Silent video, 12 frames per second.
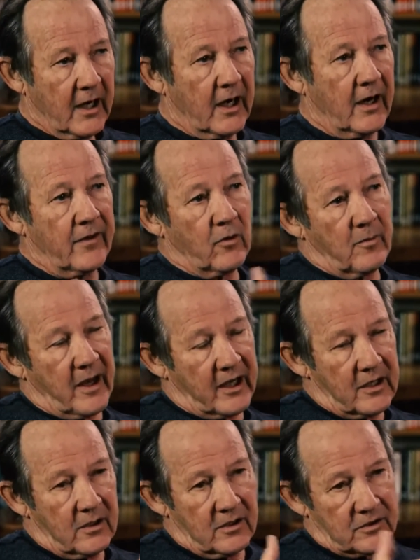
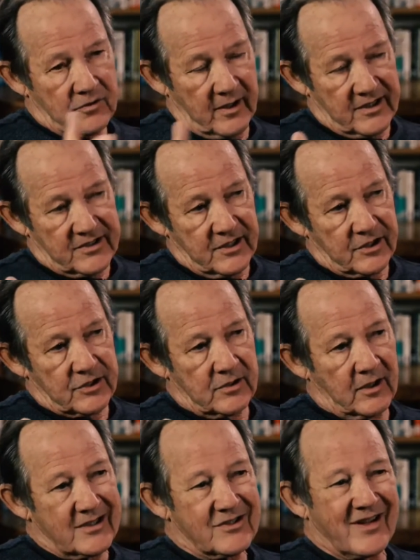They're
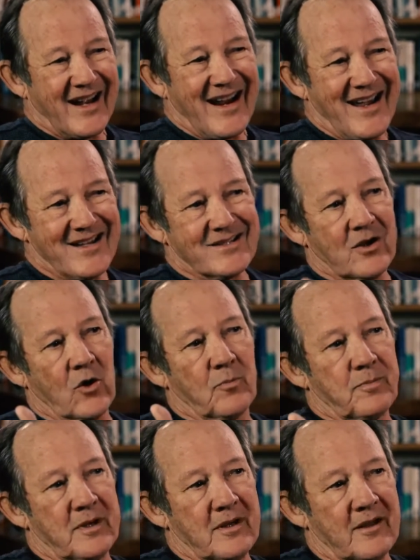transitional. And so that has to
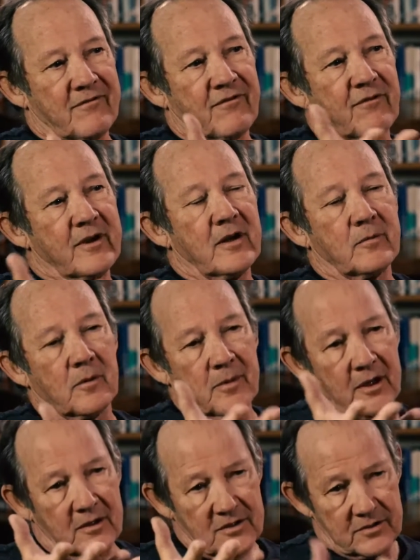be the freedom to
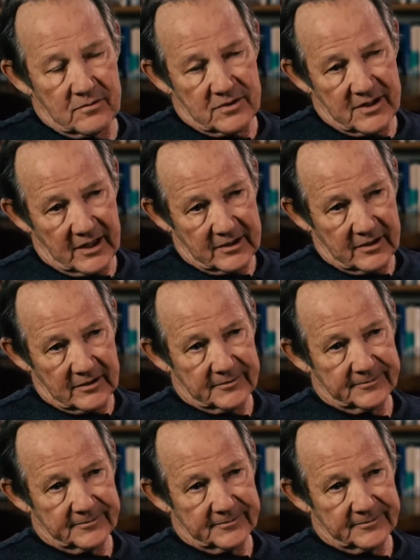be in this new sector.